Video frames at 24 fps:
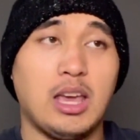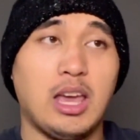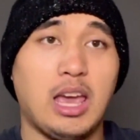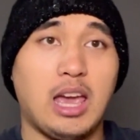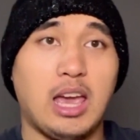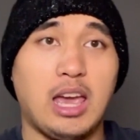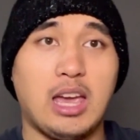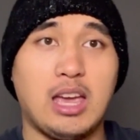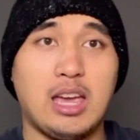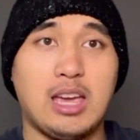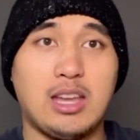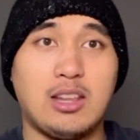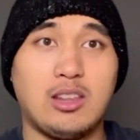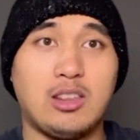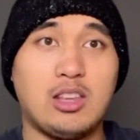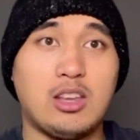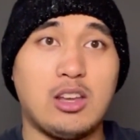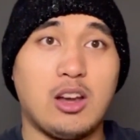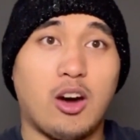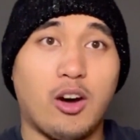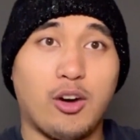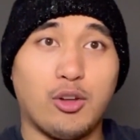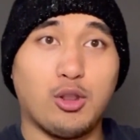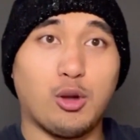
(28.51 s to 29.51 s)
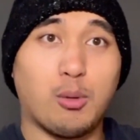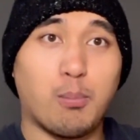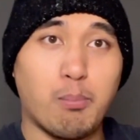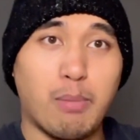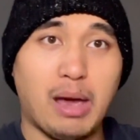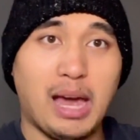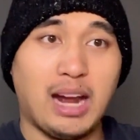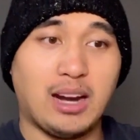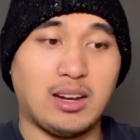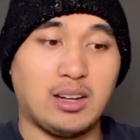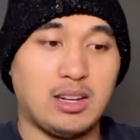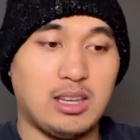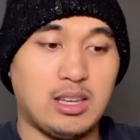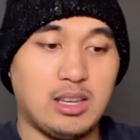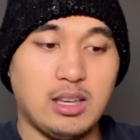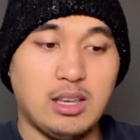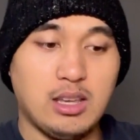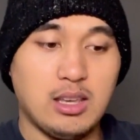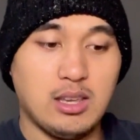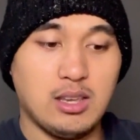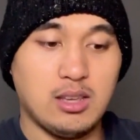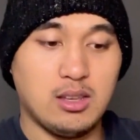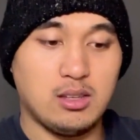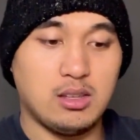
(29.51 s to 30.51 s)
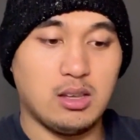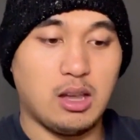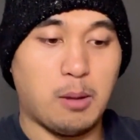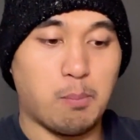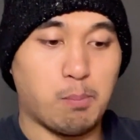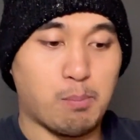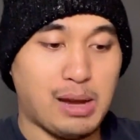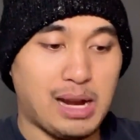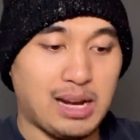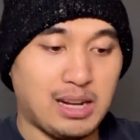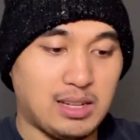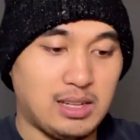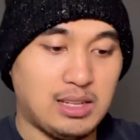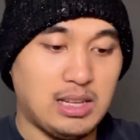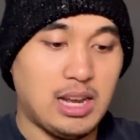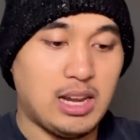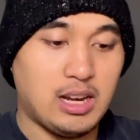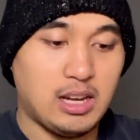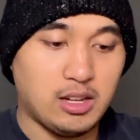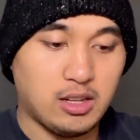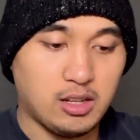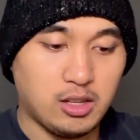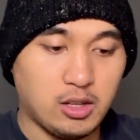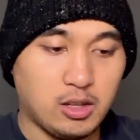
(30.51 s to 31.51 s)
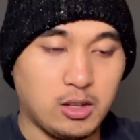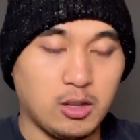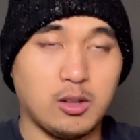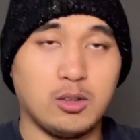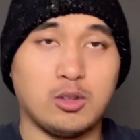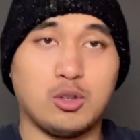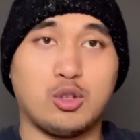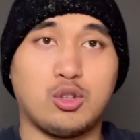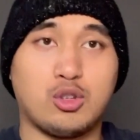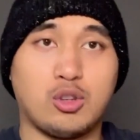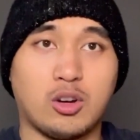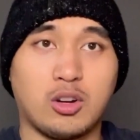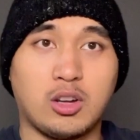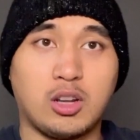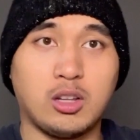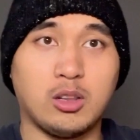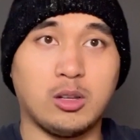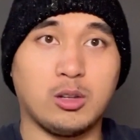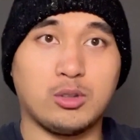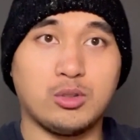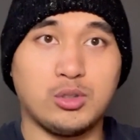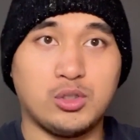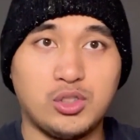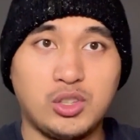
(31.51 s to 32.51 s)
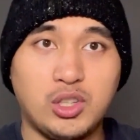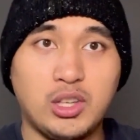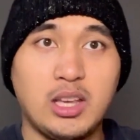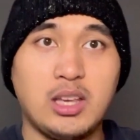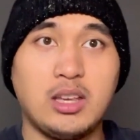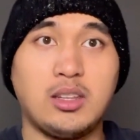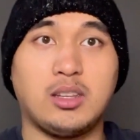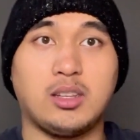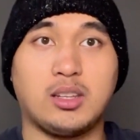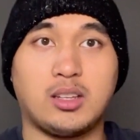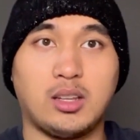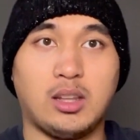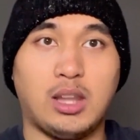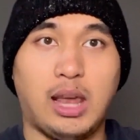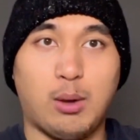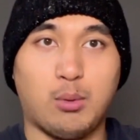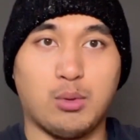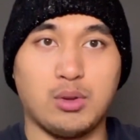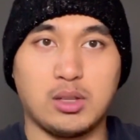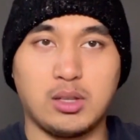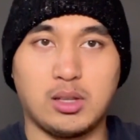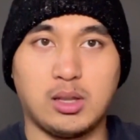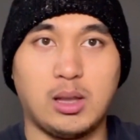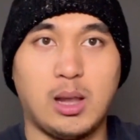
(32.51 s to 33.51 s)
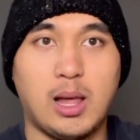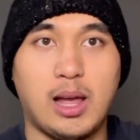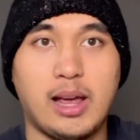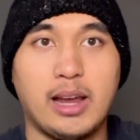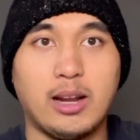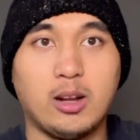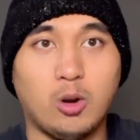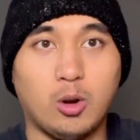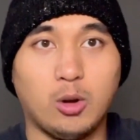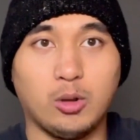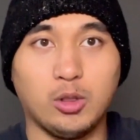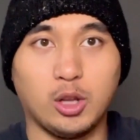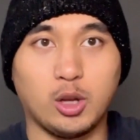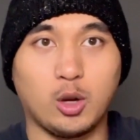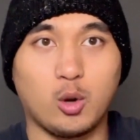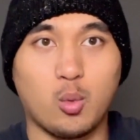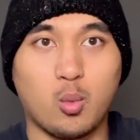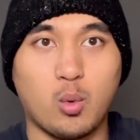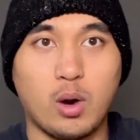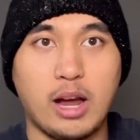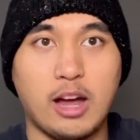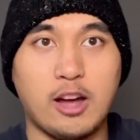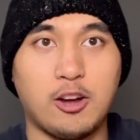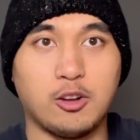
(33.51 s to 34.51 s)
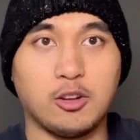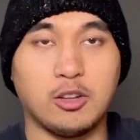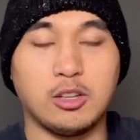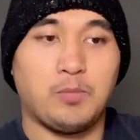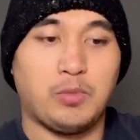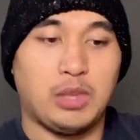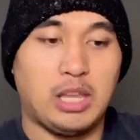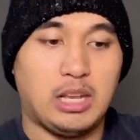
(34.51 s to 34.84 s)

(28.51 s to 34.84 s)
And the other magnet is a magnetic circular disc that was lying on the ground.